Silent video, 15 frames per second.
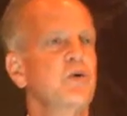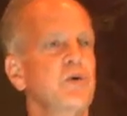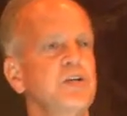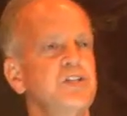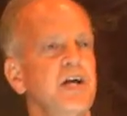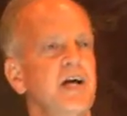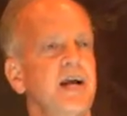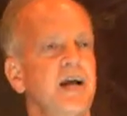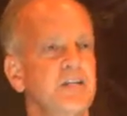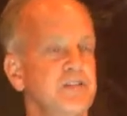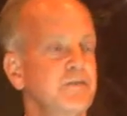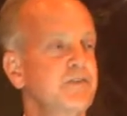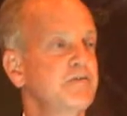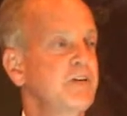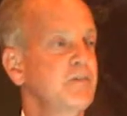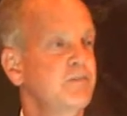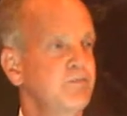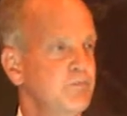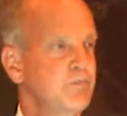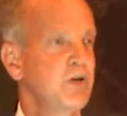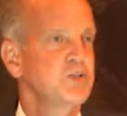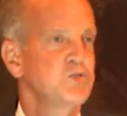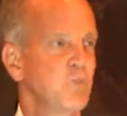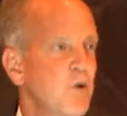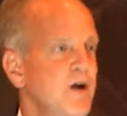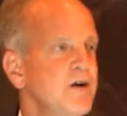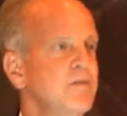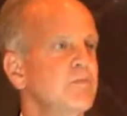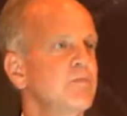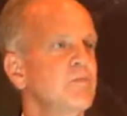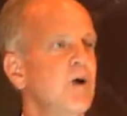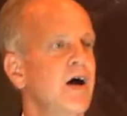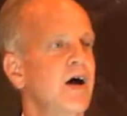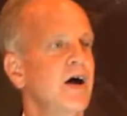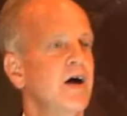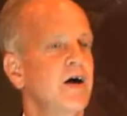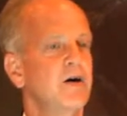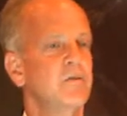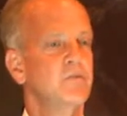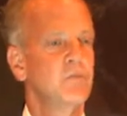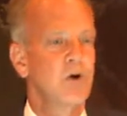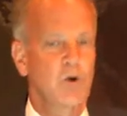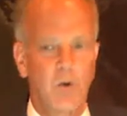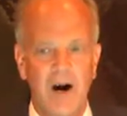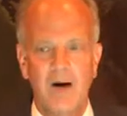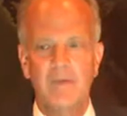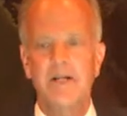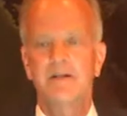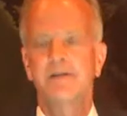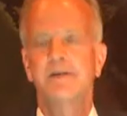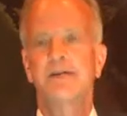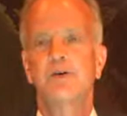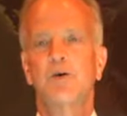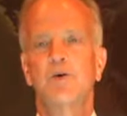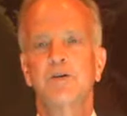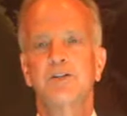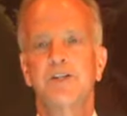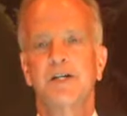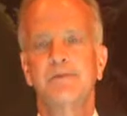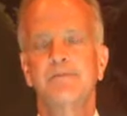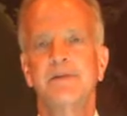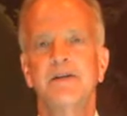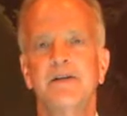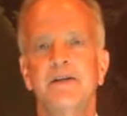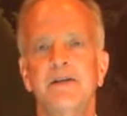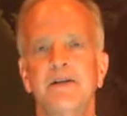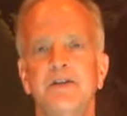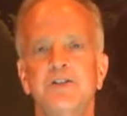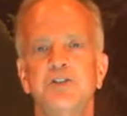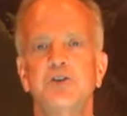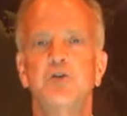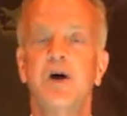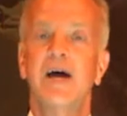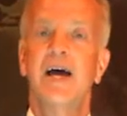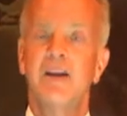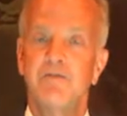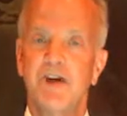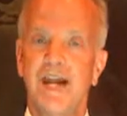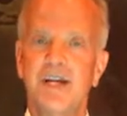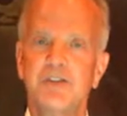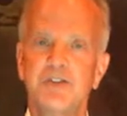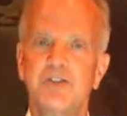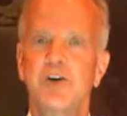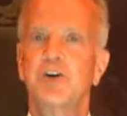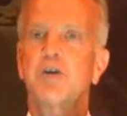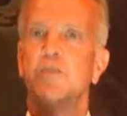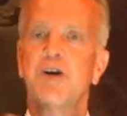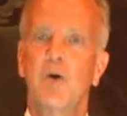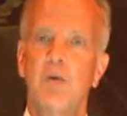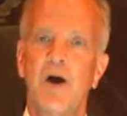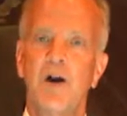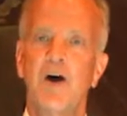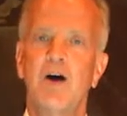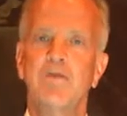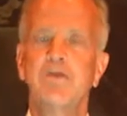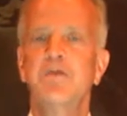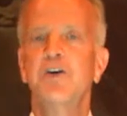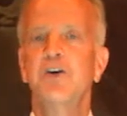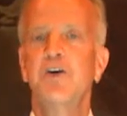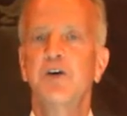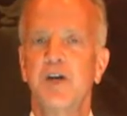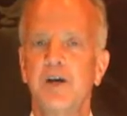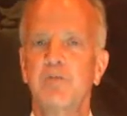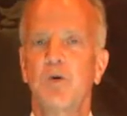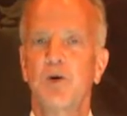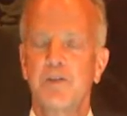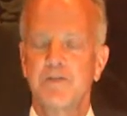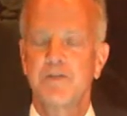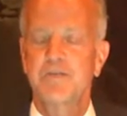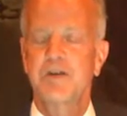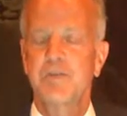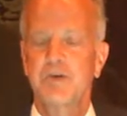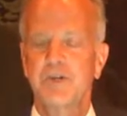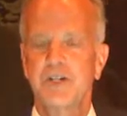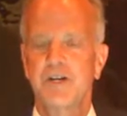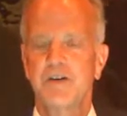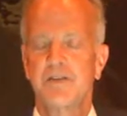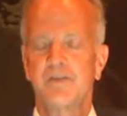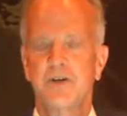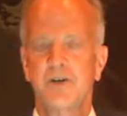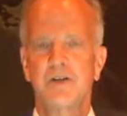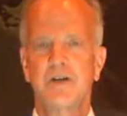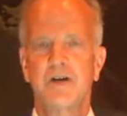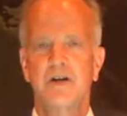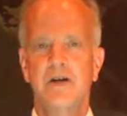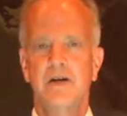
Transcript: Louisiana has a 50+1 requirement in order to advance. There could be a runoff if you don't get more than 50% of the vote.